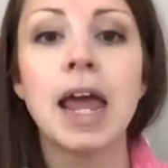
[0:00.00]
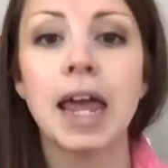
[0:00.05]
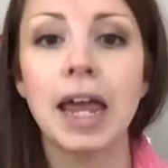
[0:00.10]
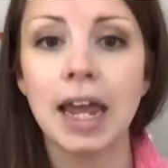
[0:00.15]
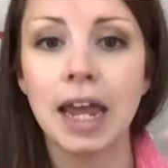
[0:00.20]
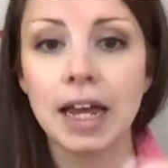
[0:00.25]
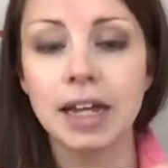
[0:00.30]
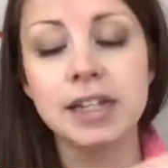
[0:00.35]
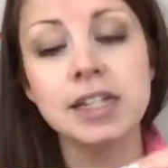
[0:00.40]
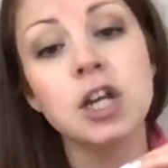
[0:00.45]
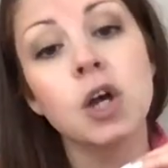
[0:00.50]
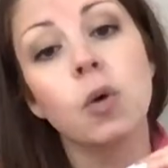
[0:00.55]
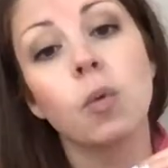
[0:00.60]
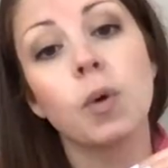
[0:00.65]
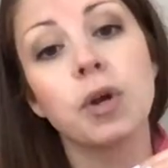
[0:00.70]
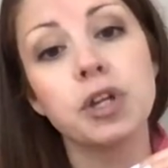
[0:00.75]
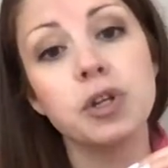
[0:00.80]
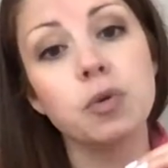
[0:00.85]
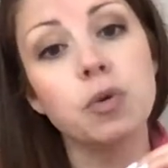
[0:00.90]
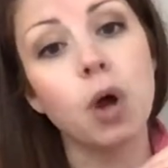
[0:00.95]
And
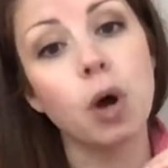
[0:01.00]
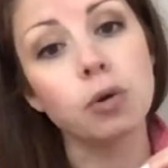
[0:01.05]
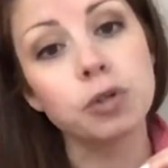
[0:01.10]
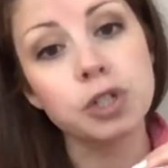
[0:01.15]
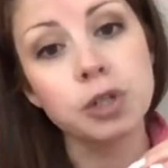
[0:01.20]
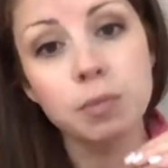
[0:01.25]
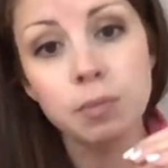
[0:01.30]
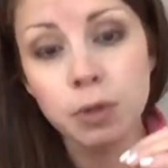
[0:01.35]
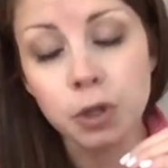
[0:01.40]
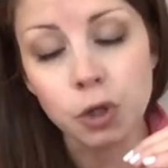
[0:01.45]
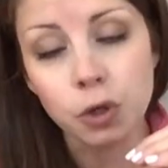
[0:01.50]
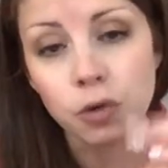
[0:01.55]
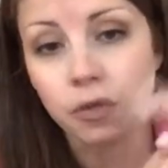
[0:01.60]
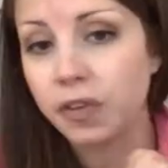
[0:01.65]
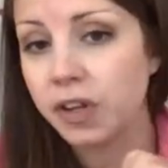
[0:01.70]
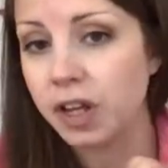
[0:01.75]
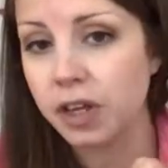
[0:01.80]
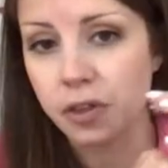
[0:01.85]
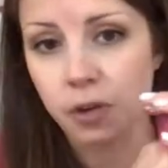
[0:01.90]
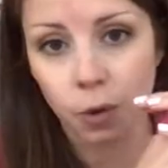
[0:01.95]
when you go to move,
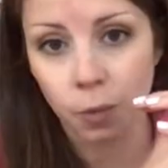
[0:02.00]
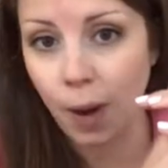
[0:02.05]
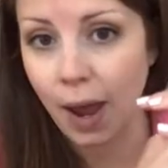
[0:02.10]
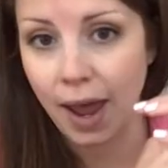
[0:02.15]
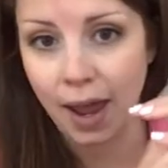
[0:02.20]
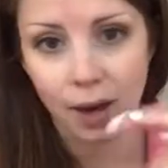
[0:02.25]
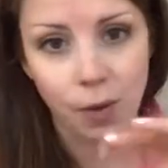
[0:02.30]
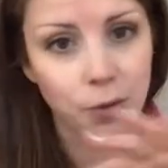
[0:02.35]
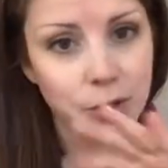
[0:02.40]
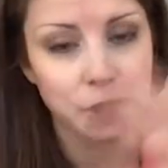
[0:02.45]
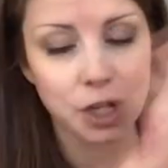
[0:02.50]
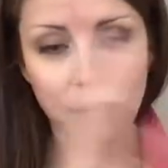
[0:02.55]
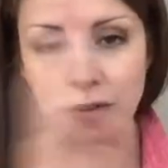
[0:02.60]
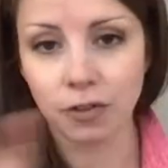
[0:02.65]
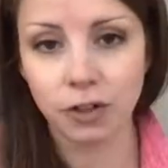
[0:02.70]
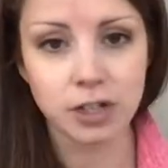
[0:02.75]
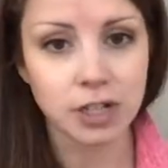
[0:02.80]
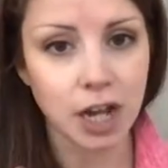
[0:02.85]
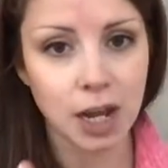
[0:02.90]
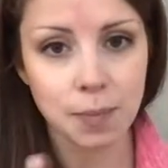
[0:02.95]
either way,
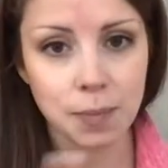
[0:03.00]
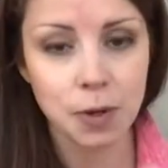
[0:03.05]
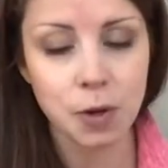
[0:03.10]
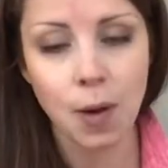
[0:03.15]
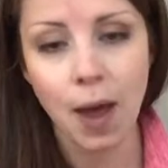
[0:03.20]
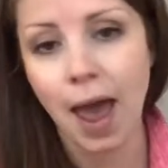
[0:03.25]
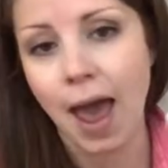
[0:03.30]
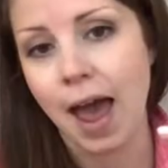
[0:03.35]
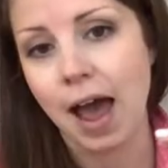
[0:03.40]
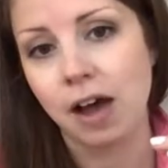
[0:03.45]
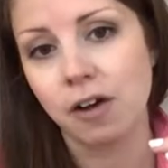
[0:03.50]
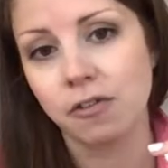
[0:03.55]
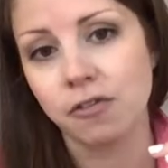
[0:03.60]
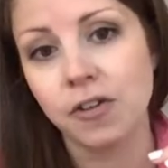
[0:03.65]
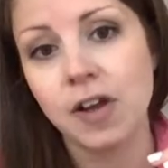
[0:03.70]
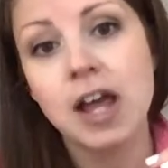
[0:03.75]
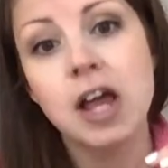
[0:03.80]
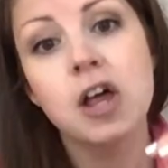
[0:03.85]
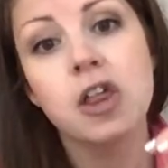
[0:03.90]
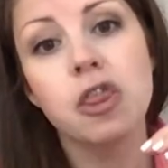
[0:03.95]
whichever type you have,
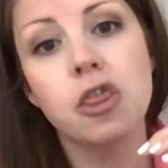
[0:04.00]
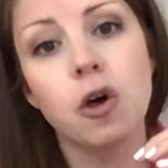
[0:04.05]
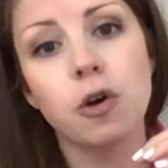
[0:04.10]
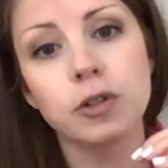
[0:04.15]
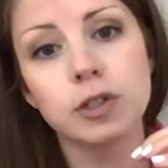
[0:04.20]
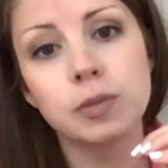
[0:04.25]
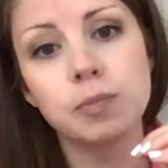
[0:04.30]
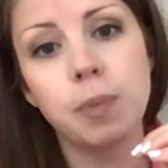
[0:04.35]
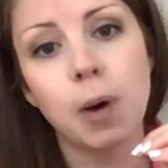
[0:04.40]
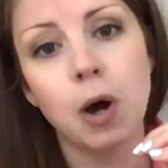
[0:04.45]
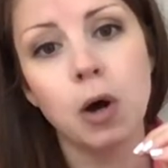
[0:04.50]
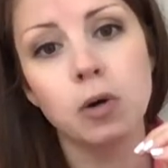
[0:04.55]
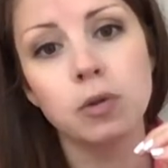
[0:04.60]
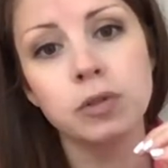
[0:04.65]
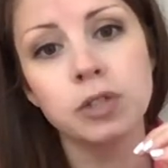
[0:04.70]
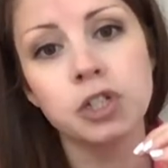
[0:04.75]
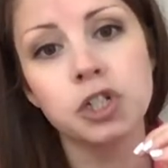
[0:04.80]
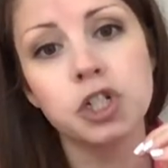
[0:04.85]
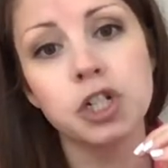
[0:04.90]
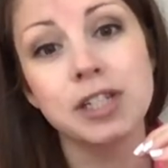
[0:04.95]
those
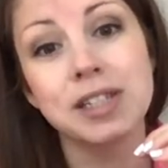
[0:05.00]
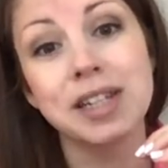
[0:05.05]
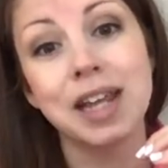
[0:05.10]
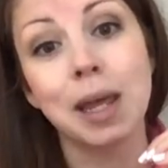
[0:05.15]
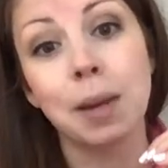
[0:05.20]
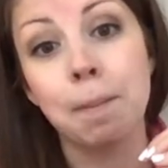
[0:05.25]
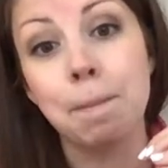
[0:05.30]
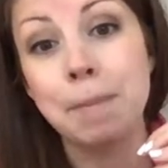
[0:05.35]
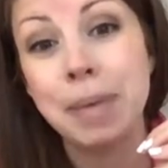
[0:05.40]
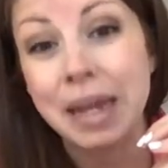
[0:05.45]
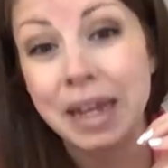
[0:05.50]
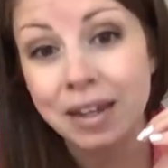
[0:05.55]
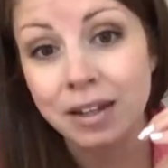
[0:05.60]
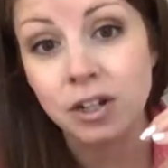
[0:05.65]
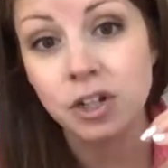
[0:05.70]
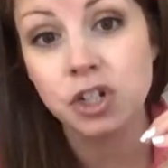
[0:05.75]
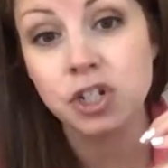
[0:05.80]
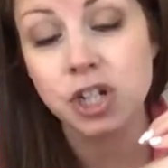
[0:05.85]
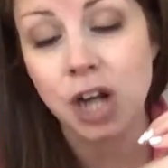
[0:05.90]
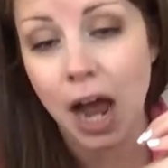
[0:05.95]
bones just
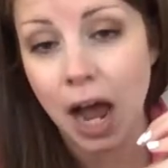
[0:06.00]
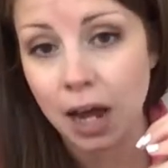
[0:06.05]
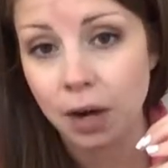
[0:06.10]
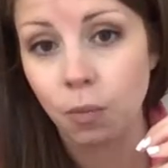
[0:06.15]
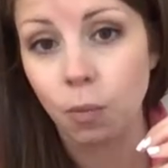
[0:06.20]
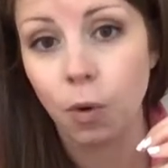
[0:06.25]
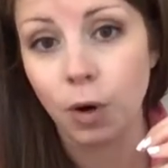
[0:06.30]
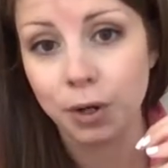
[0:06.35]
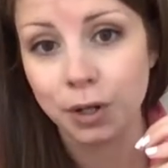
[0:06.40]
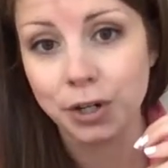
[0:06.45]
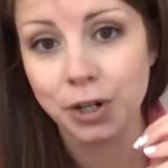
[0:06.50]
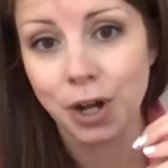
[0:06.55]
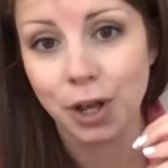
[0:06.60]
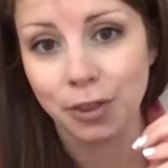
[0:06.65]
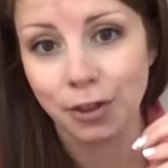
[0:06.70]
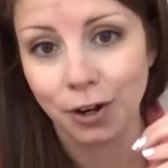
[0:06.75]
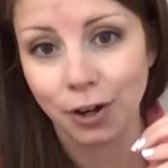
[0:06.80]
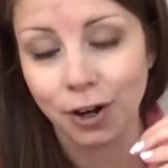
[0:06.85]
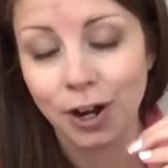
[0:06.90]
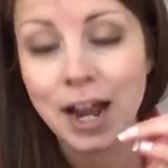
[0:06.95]
impinge on one
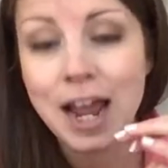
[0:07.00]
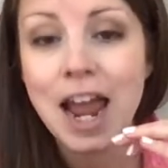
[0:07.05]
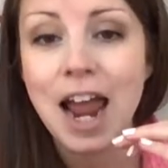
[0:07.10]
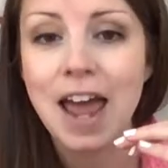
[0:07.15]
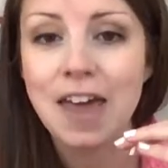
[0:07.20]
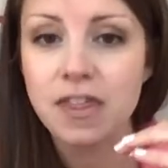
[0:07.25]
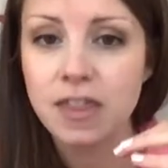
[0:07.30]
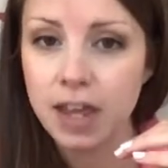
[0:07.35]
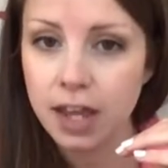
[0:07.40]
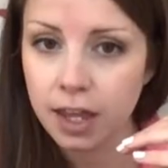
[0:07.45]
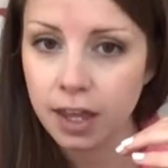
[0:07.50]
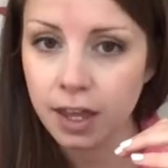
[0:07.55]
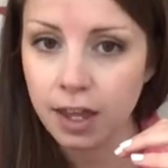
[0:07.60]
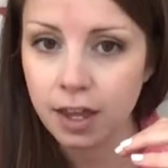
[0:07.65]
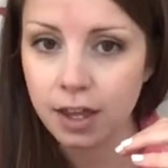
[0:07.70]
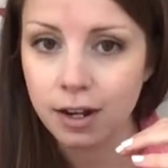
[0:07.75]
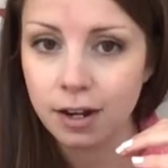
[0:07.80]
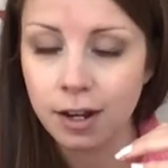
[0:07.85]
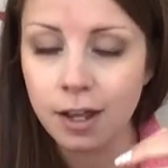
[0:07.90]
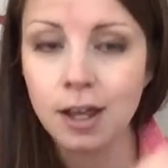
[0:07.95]
another and they
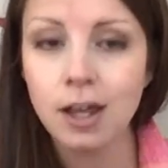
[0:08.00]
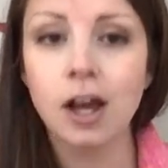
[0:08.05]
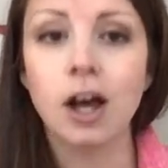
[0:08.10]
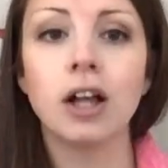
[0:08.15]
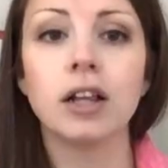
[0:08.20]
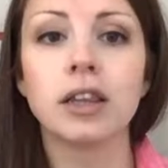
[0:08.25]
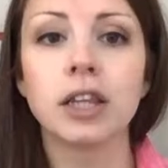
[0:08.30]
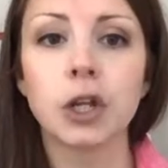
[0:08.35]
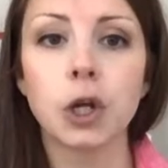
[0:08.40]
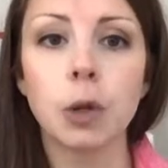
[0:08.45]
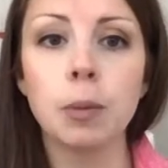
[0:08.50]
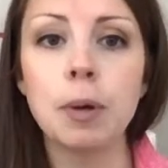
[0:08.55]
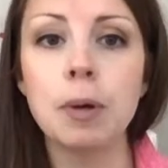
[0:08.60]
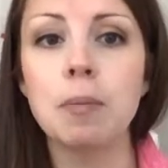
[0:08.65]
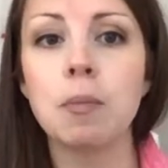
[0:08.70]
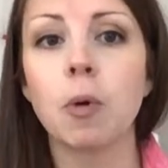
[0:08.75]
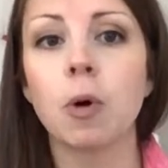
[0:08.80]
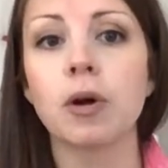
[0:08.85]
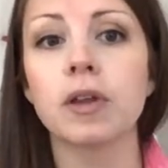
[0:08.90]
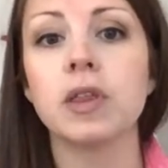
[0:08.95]
hit a little bit
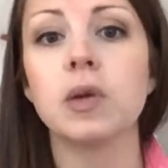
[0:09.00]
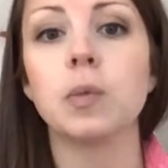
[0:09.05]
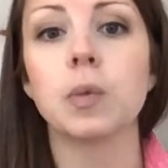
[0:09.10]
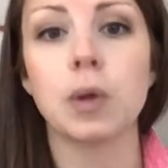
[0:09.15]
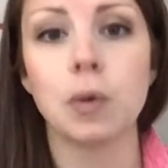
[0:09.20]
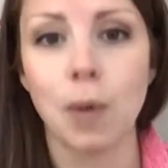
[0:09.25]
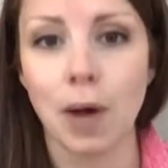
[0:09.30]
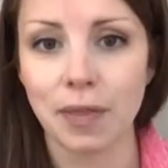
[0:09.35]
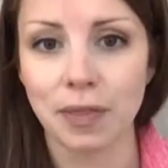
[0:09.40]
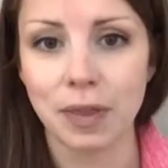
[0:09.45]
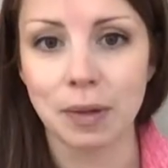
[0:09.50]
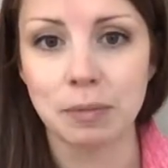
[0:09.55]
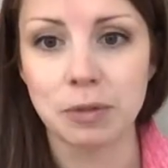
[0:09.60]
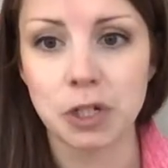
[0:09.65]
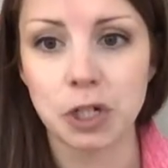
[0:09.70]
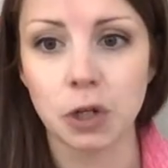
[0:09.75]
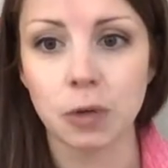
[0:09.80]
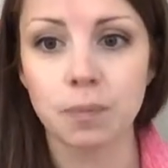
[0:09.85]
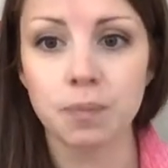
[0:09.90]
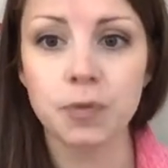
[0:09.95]
more than we want them
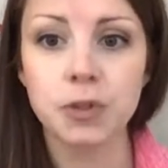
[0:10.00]
to.